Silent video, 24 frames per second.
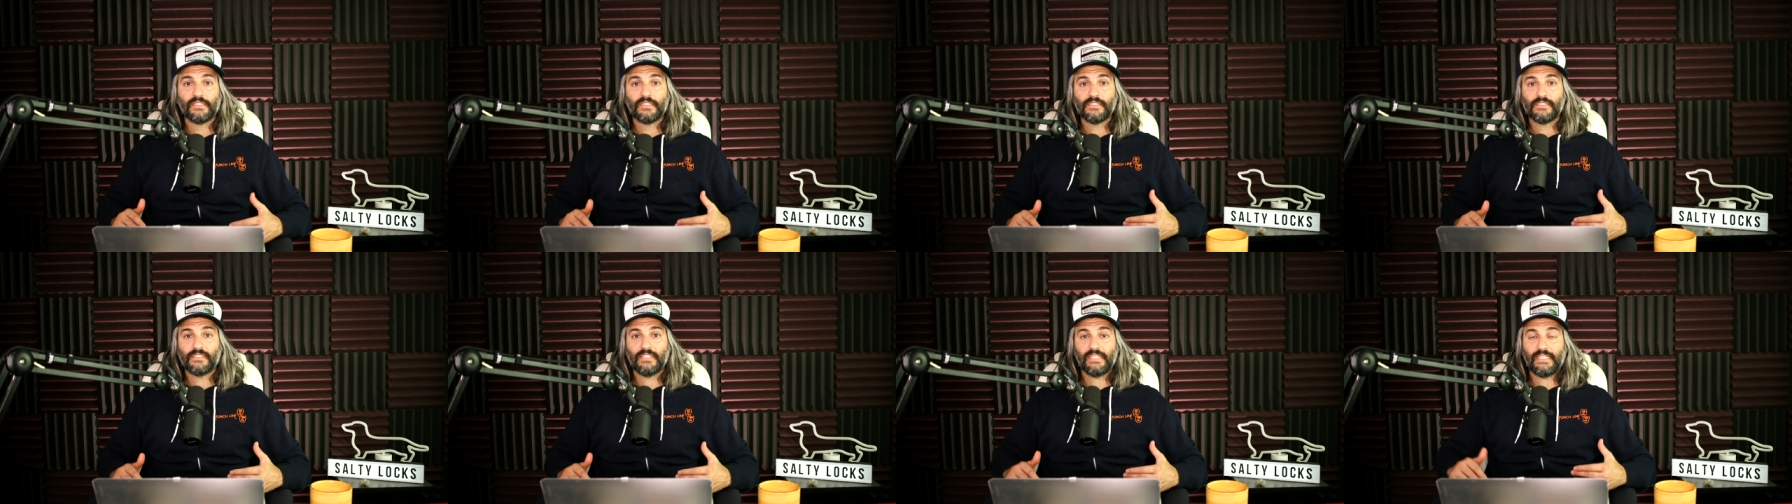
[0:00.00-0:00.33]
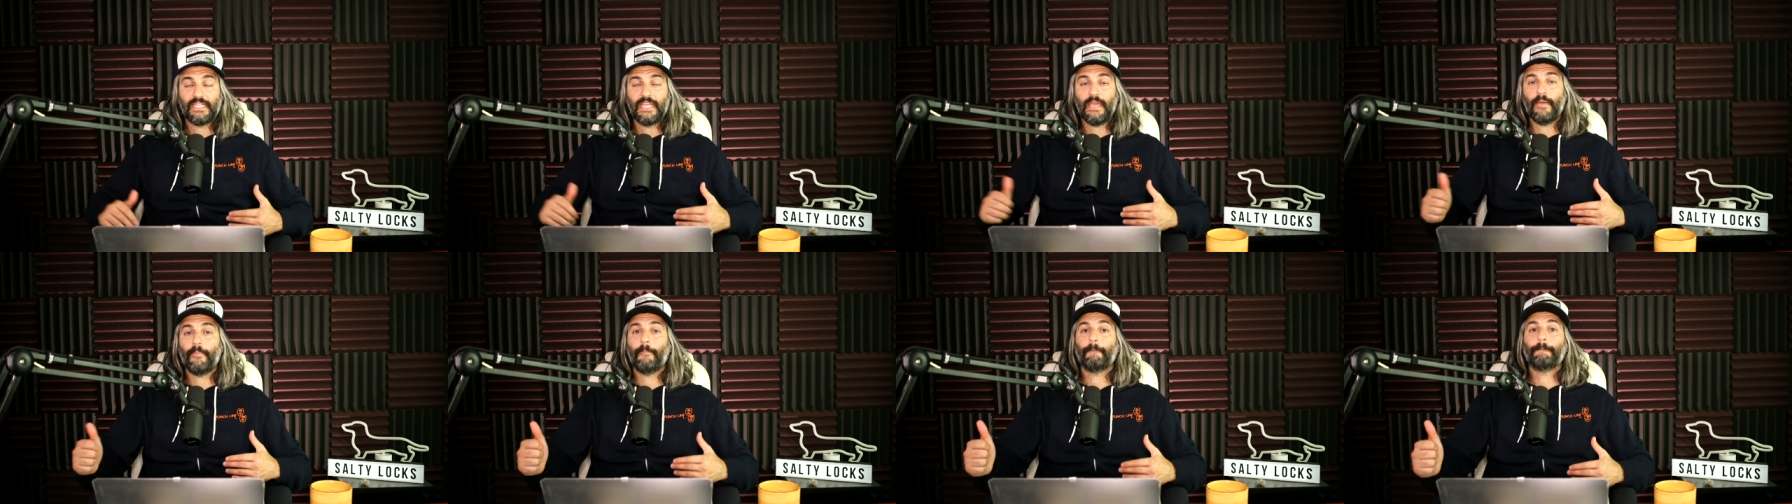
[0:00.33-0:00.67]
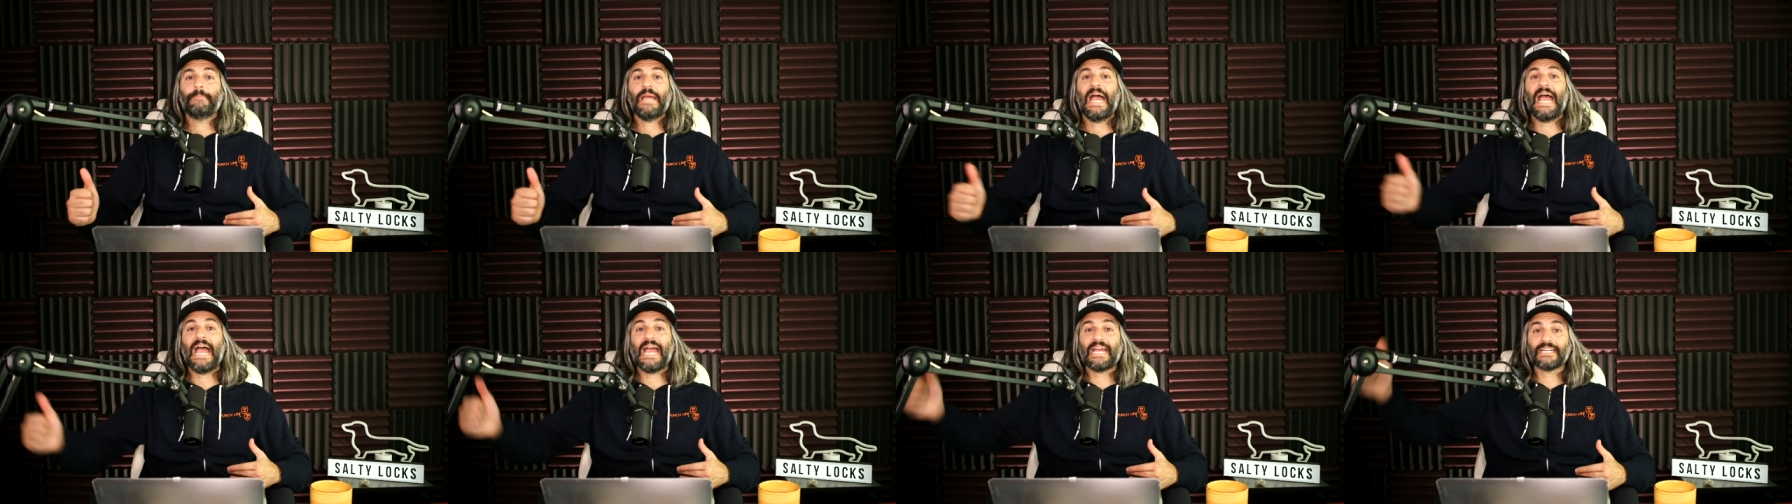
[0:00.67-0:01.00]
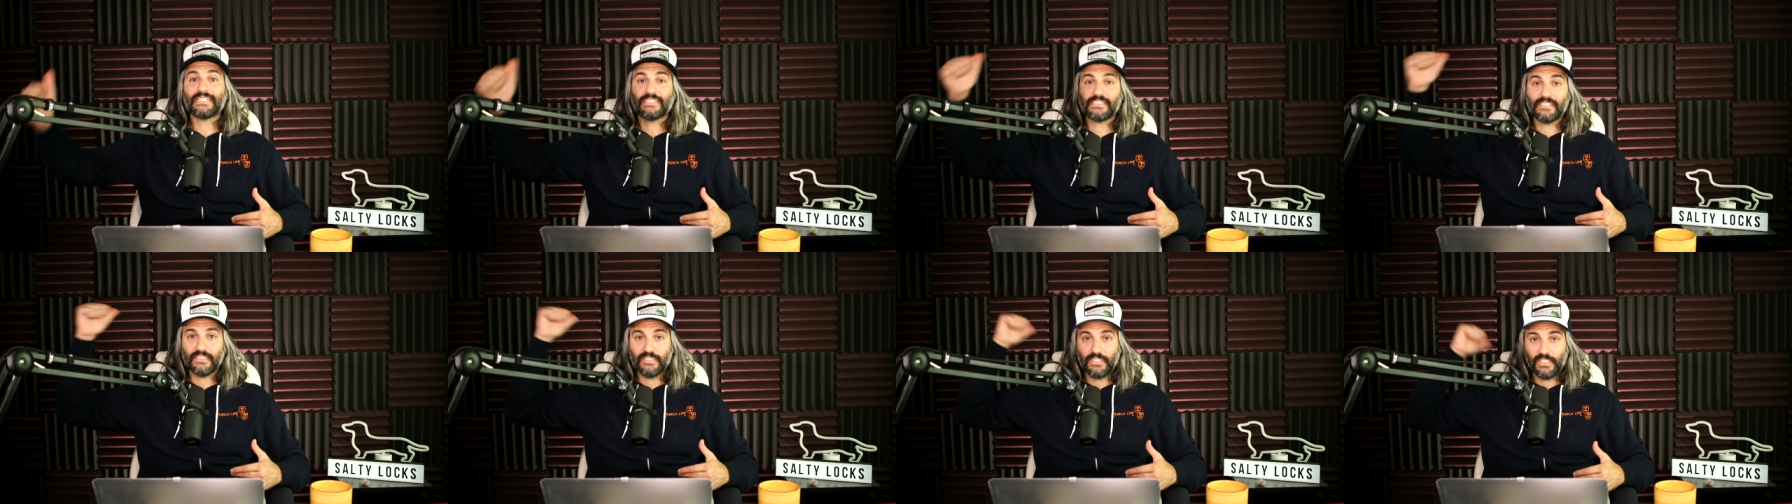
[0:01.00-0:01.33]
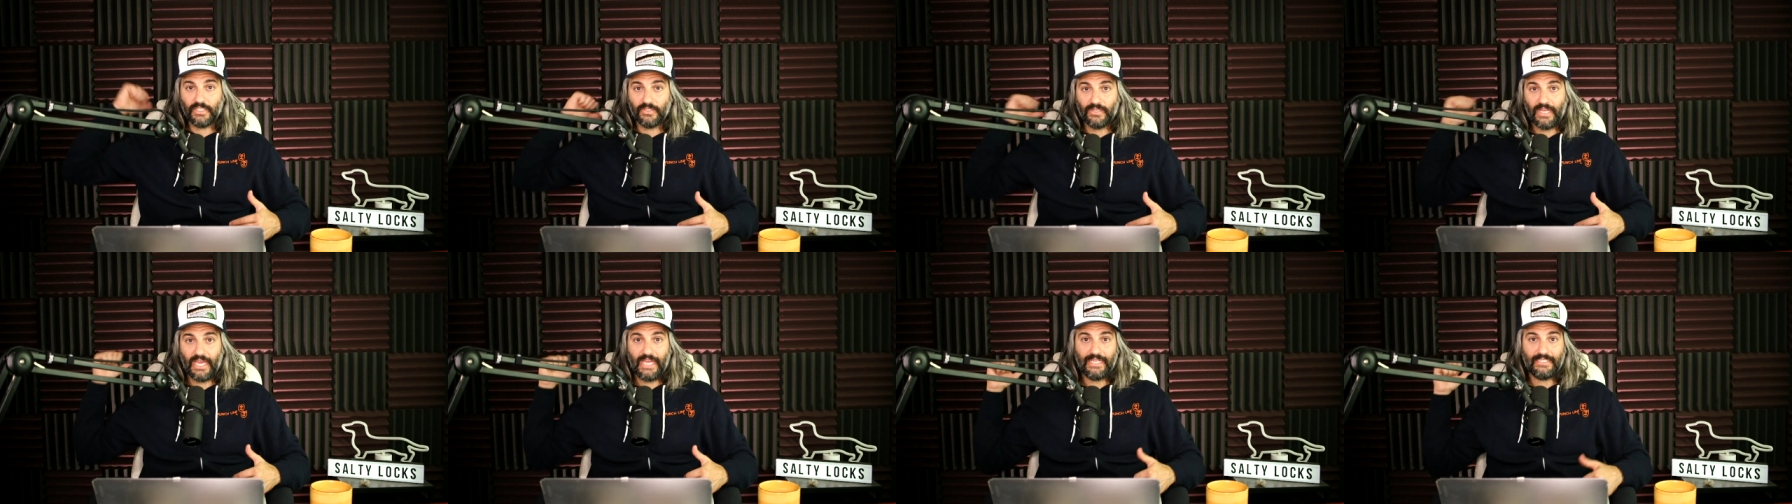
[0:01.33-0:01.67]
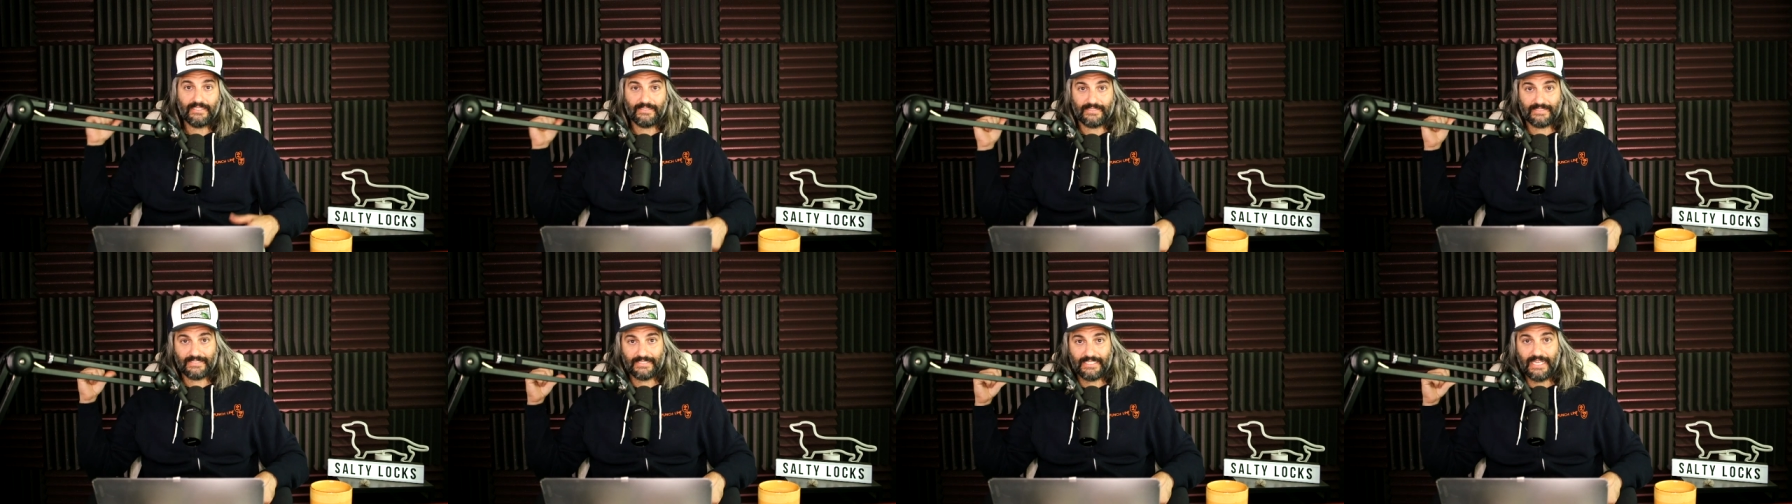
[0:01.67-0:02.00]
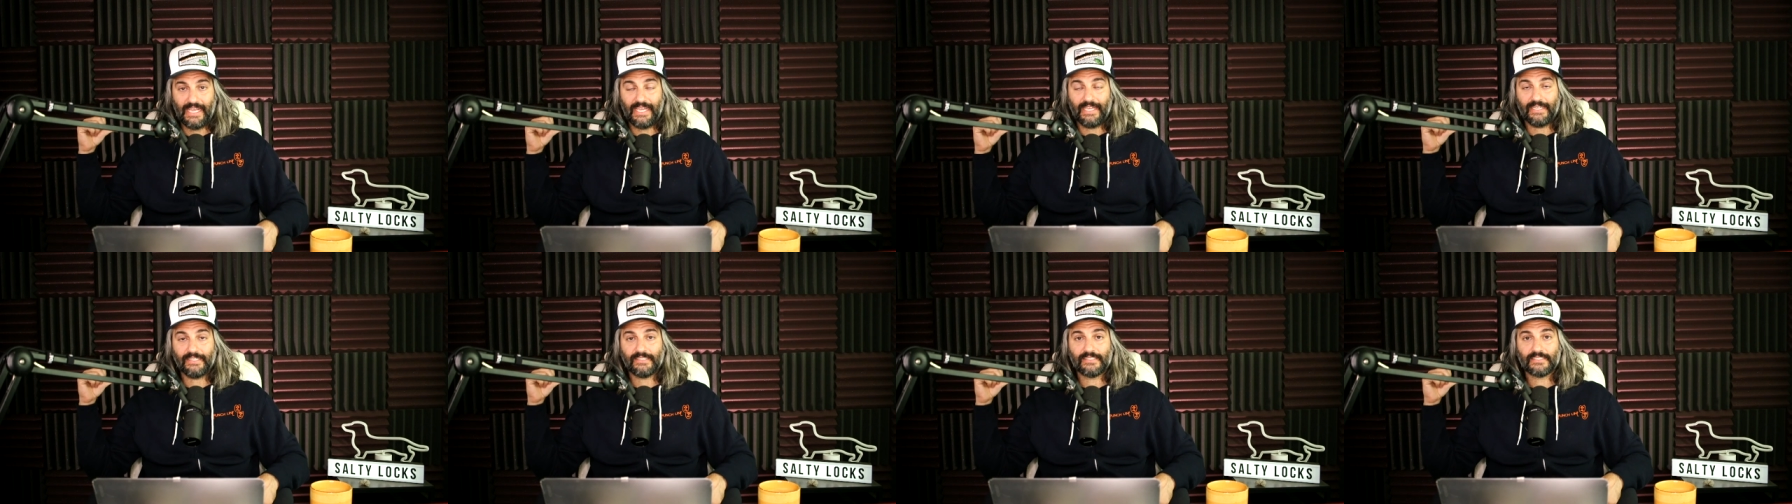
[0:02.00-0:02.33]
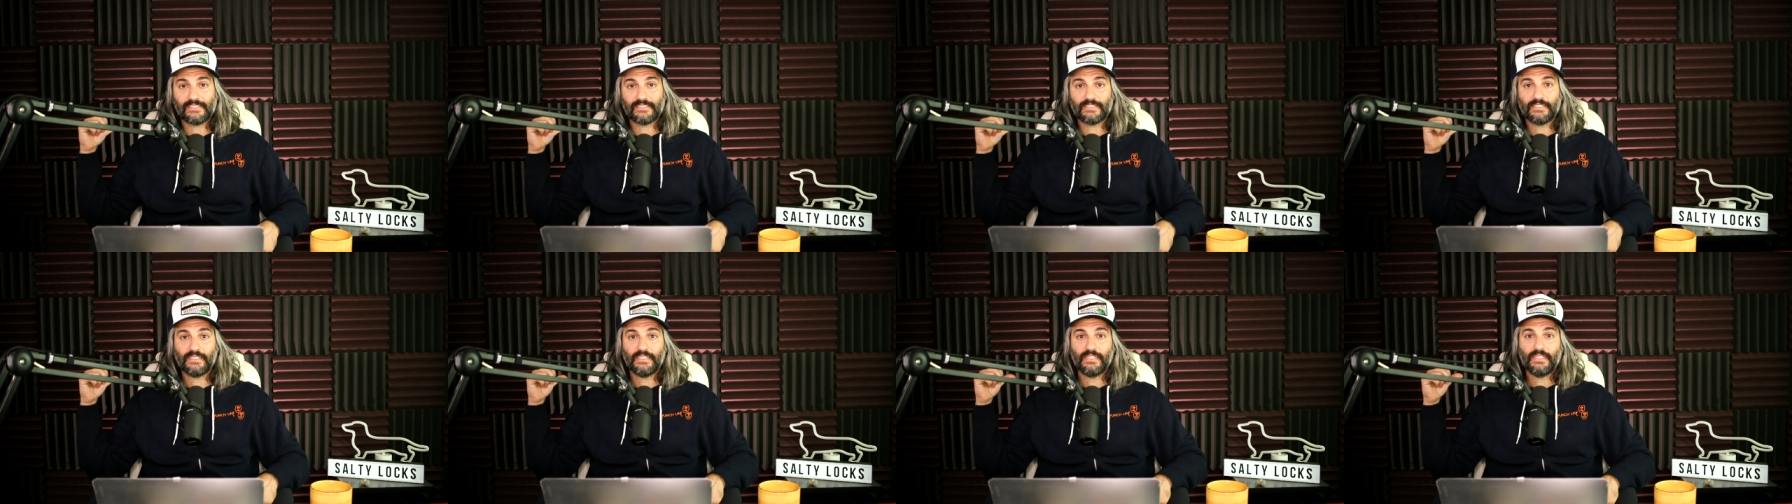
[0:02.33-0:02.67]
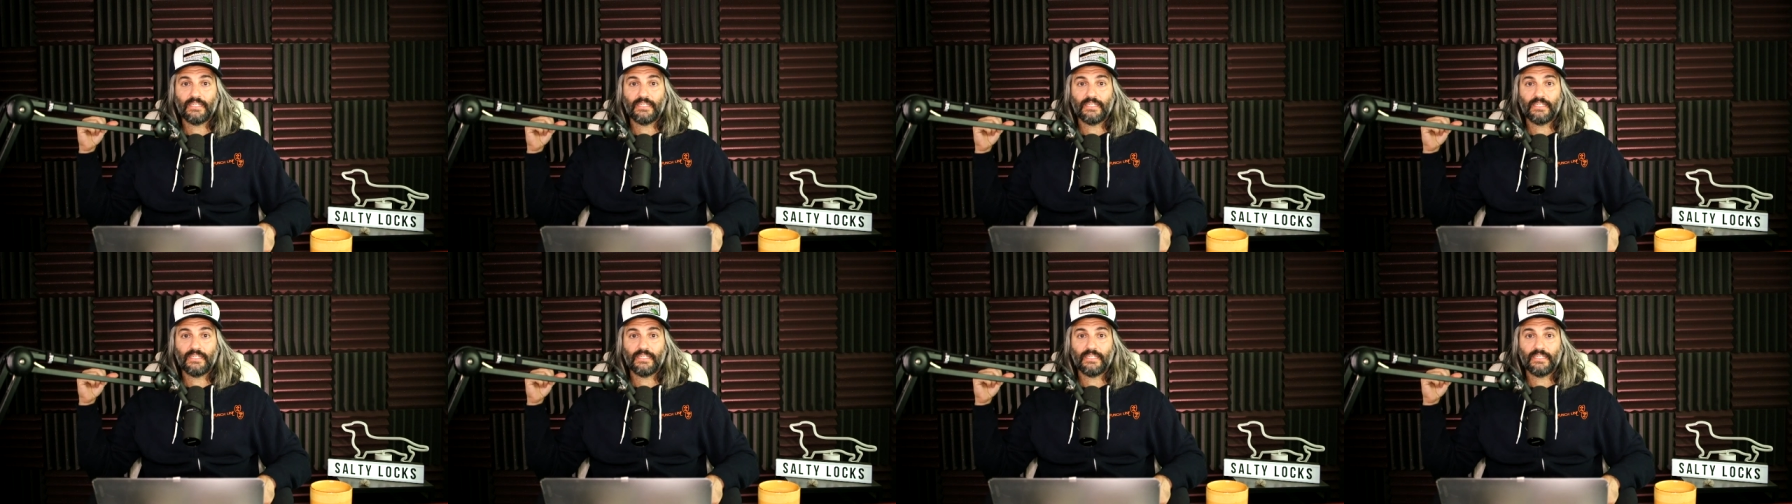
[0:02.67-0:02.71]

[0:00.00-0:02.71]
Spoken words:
to get back to the United States